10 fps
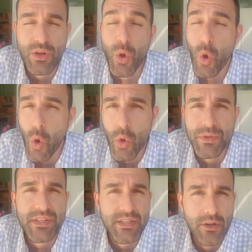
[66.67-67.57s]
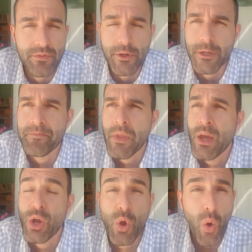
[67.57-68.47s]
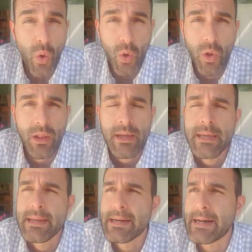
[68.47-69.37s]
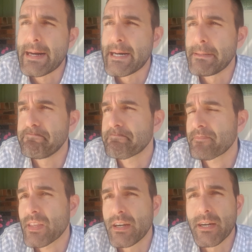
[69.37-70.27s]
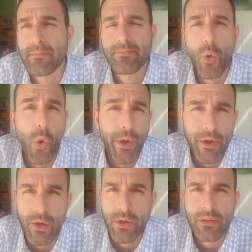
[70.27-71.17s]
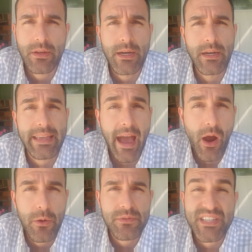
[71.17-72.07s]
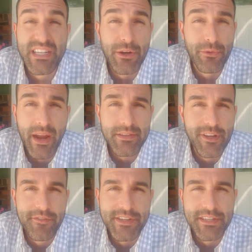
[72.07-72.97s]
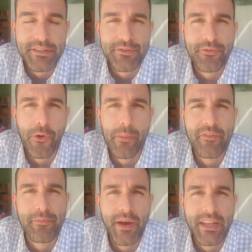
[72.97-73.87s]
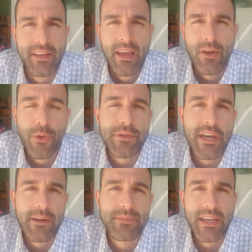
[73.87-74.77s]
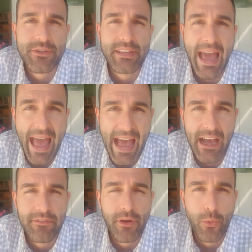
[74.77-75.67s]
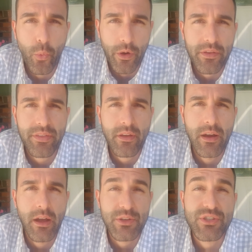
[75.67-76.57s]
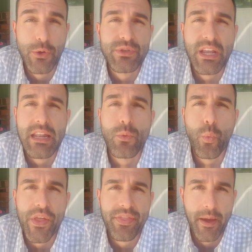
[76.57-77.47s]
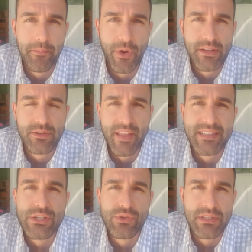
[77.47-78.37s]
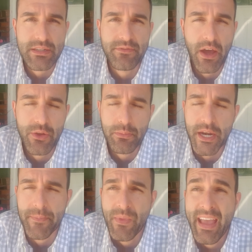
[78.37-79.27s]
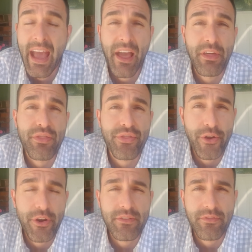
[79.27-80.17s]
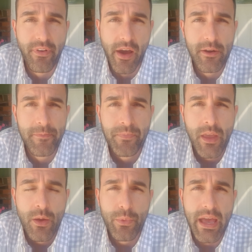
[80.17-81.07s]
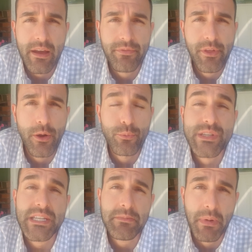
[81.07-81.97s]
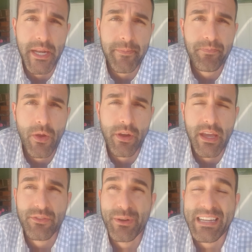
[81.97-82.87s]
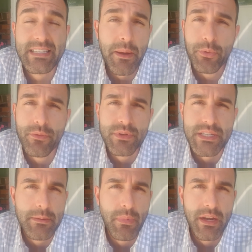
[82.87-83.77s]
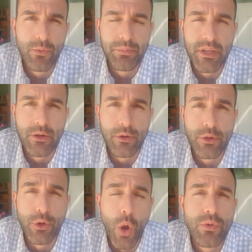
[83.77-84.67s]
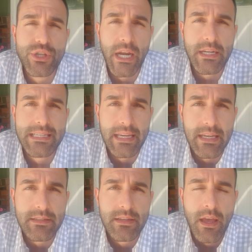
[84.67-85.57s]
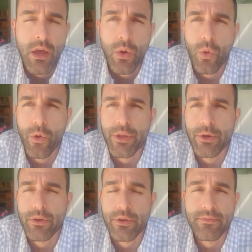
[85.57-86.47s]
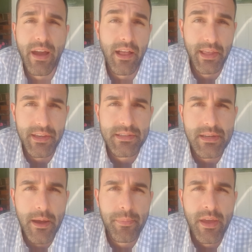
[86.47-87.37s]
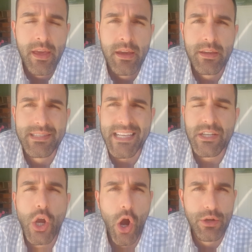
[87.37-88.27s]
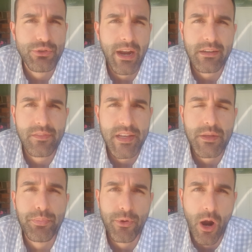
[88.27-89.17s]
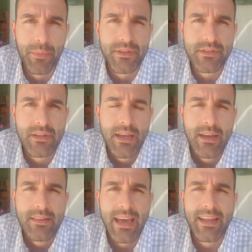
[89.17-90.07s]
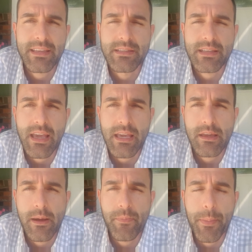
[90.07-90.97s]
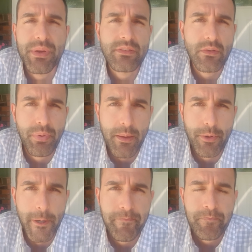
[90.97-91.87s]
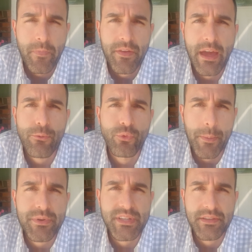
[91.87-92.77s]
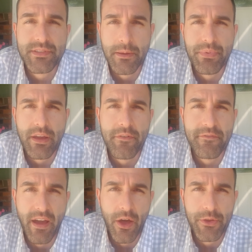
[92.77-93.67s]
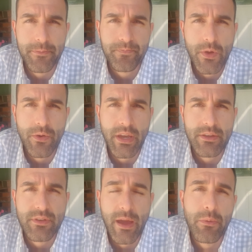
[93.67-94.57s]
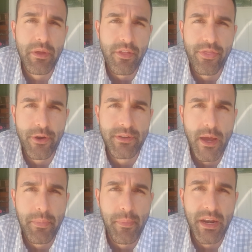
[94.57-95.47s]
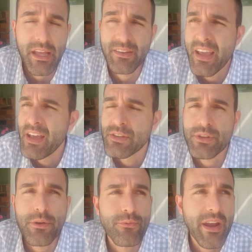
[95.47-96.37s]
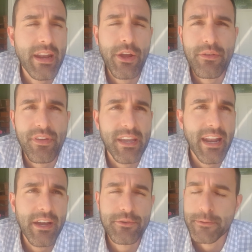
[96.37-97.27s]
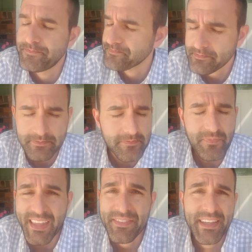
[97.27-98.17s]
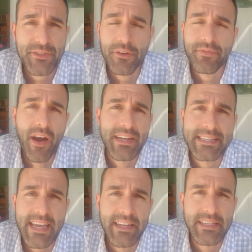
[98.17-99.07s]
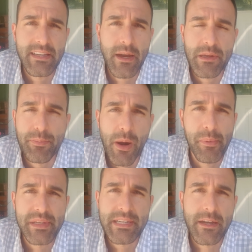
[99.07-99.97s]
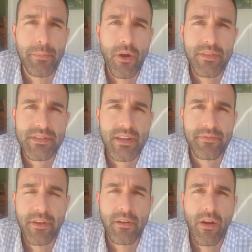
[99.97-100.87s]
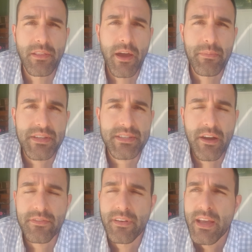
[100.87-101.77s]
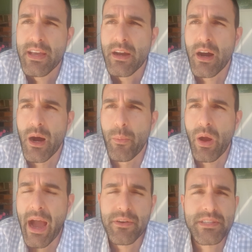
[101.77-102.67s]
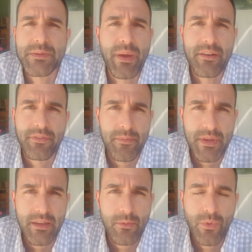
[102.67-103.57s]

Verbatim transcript: So gold, silver, coal, um, uh, oil, uh, cows, cigarettes obviously is a form of money. Those items actually have a worth uh, associated with them, right? So that's intrinsic value money. And then third and final, we have the receipt money, okay? So an example of receipt money would be your, your coat check ticket or your, your valet stub, because that's a contract, that's a promise. That is a, uh, a piece of paper that represents something of value, okay? So that would be the third type of money. And so you're, right now you're thinking, Andrew, that's all fine and dandy. I could probably dig up all this stuff on online myself. Um, how does this benefit me?